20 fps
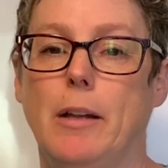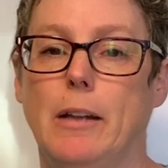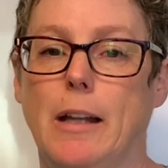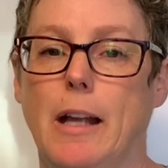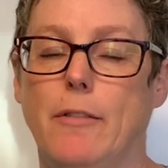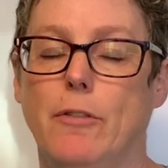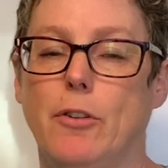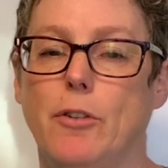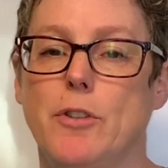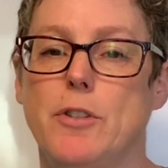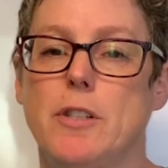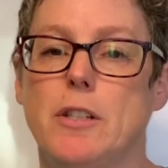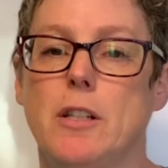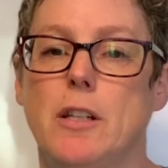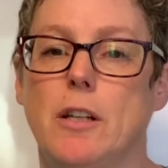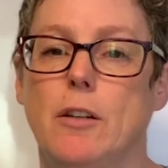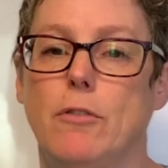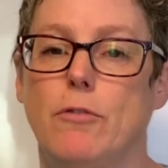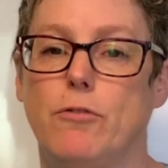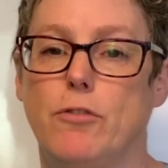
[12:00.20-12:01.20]
levels
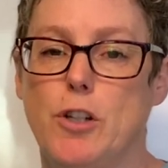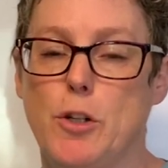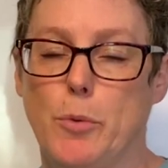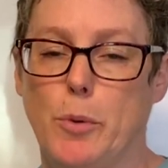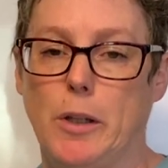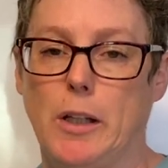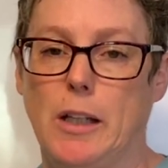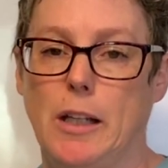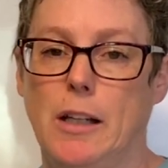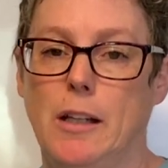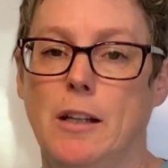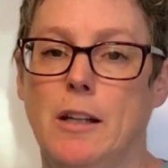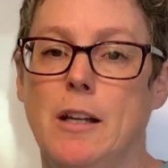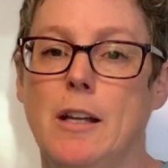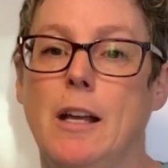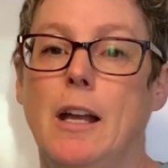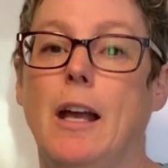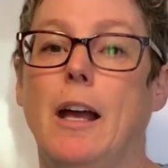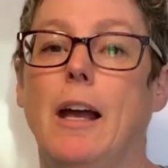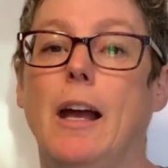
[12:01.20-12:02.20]
frequently
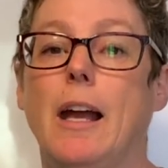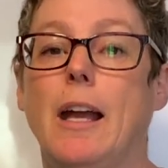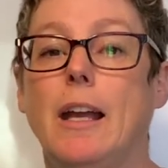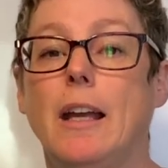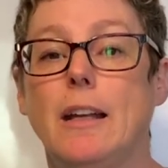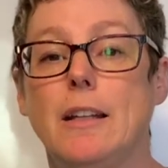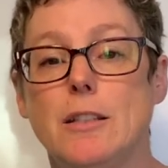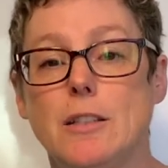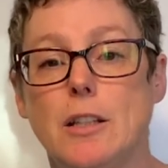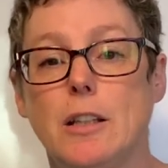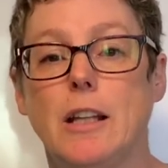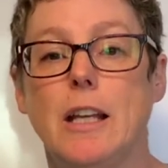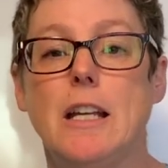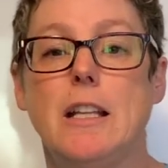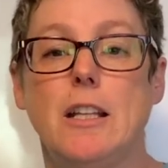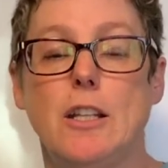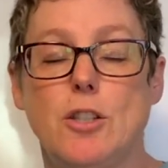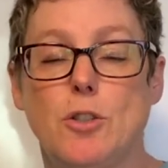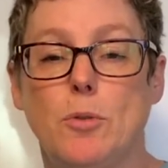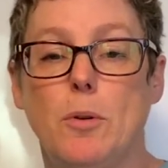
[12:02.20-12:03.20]
and
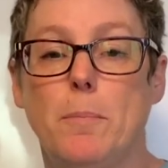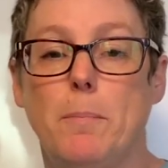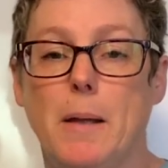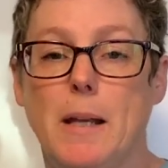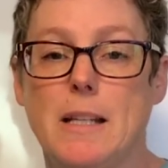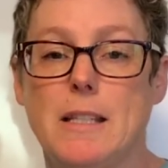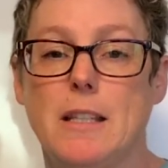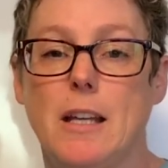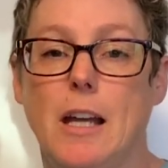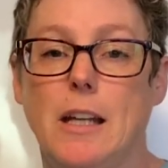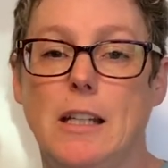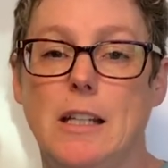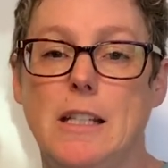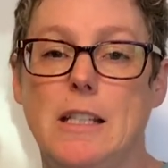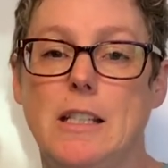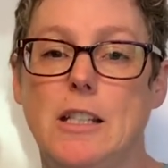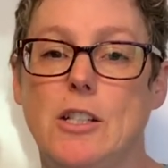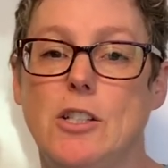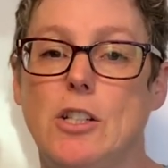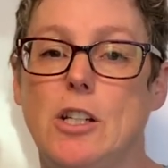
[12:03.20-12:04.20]
likely do a baseline
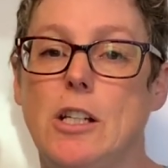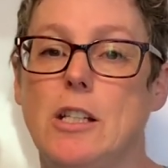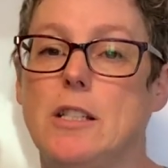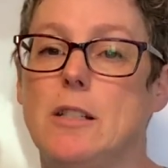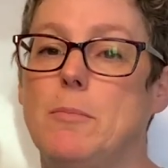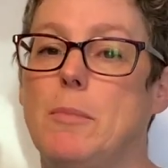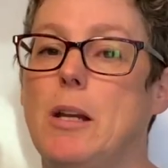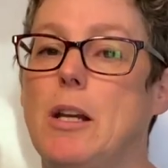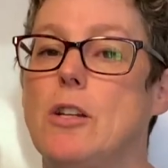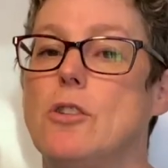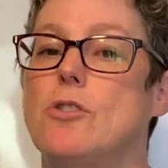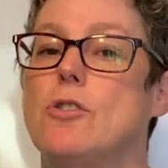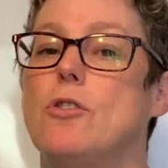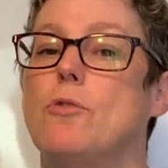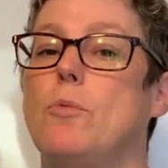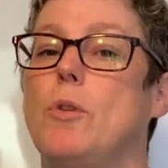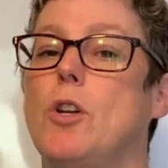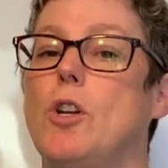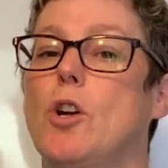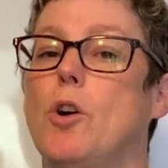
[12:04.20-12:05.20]
ECG to make
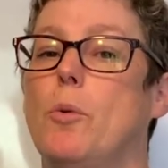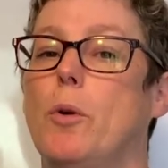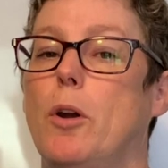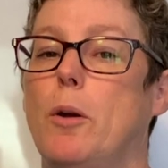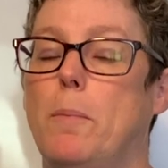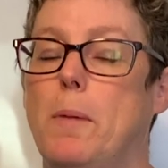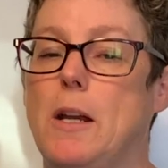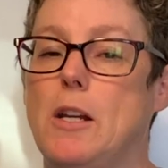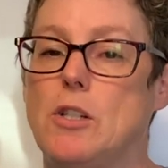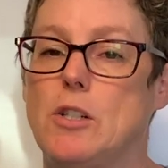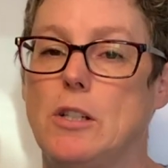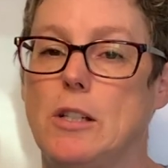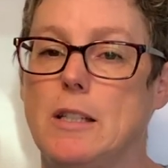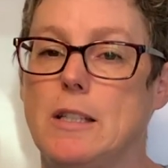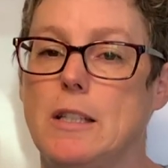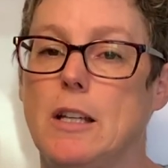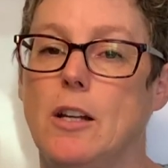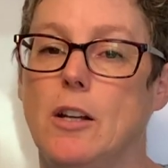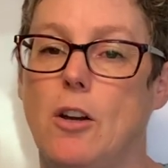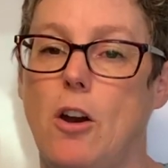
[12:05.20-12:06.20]
sure we know what our
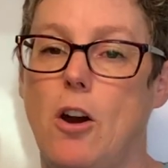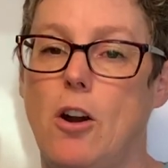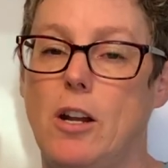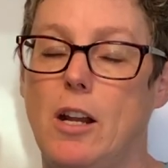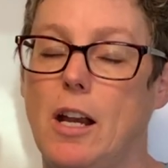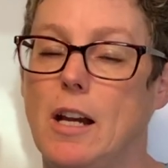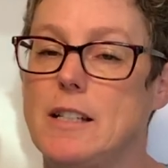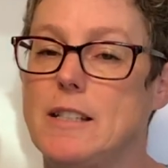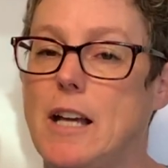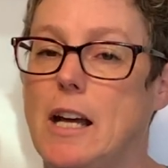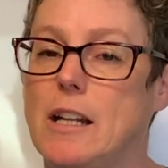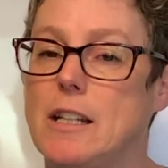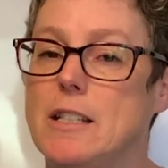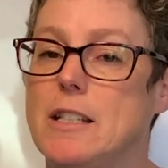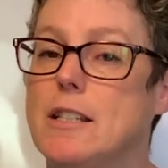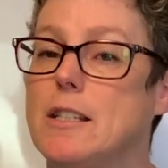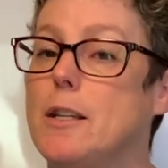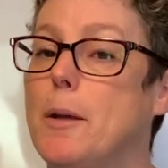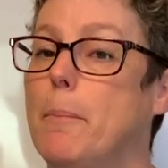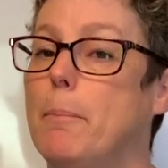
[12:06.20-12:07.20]
patient's cardiac status
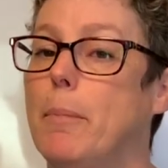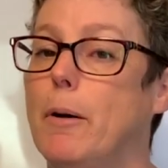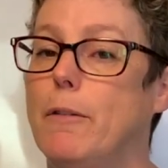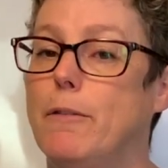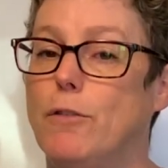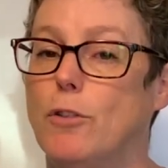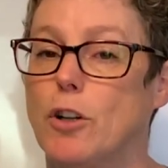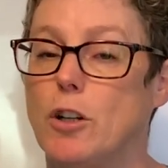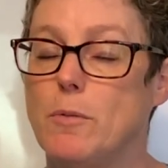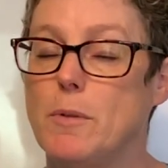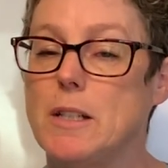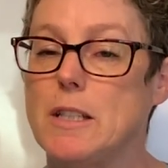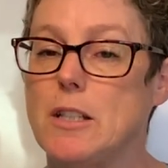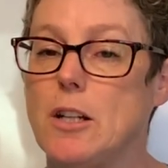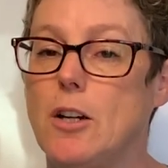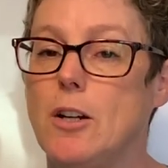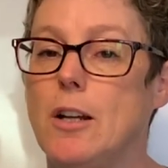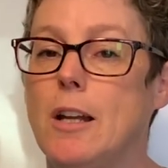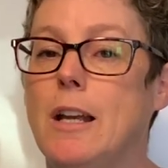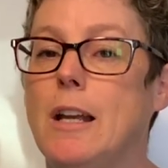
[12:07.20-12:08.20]
is before we
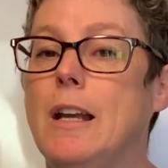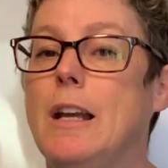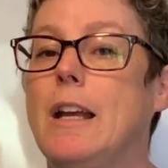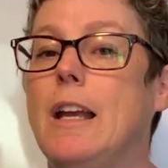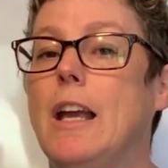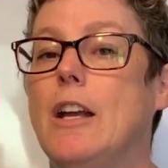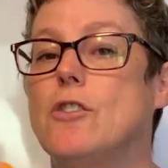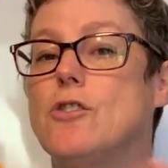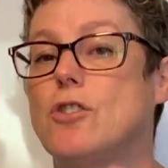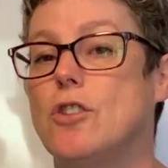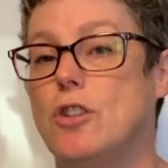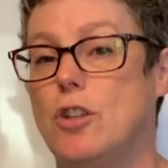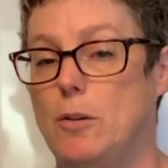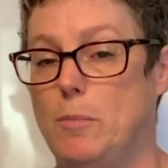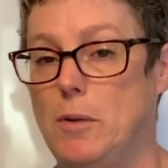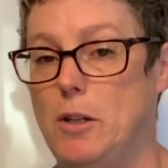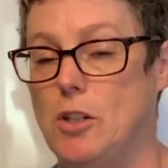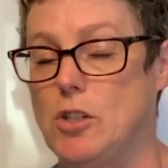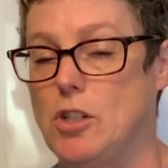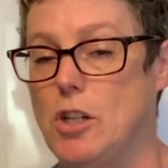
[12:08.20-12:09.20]
start. And should there
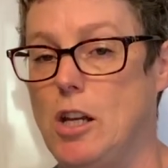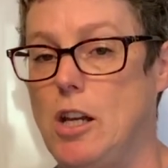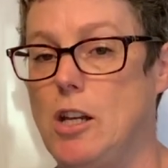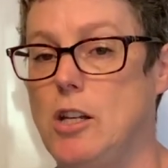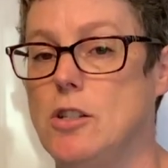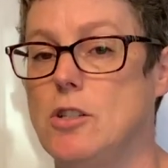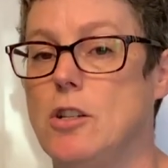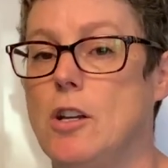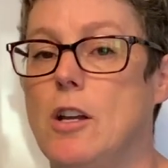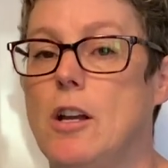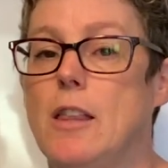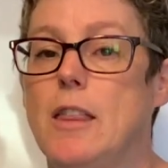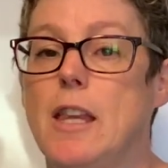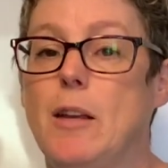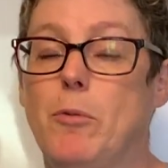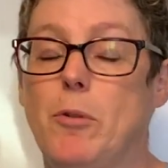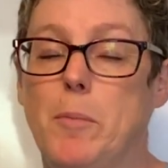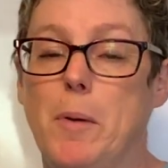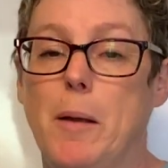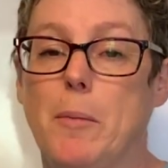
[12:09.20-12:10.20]
be a change,
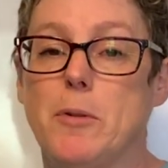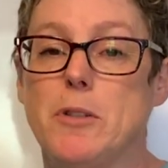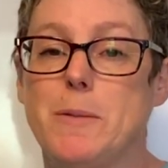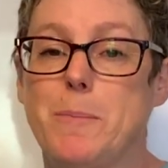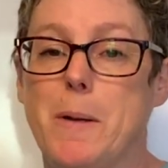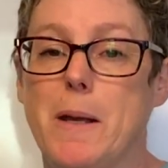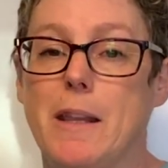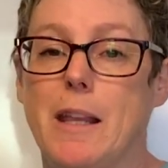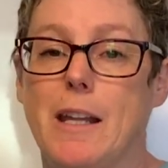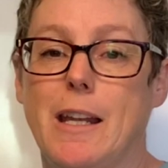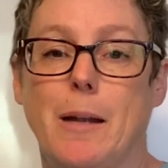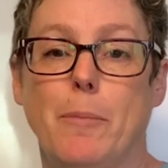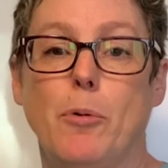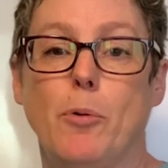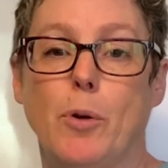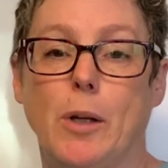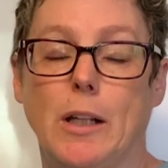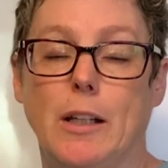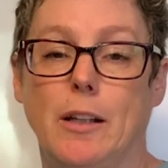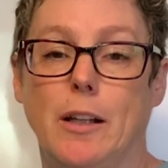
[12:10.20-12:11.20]
then we'd be able to pick that up
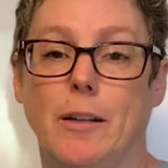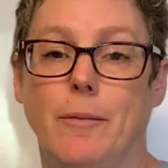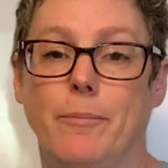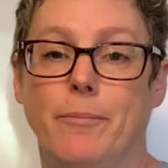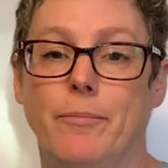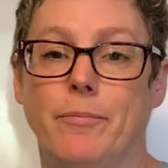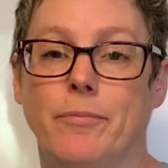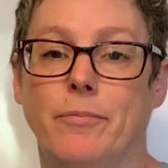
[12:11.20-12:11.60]
quickly.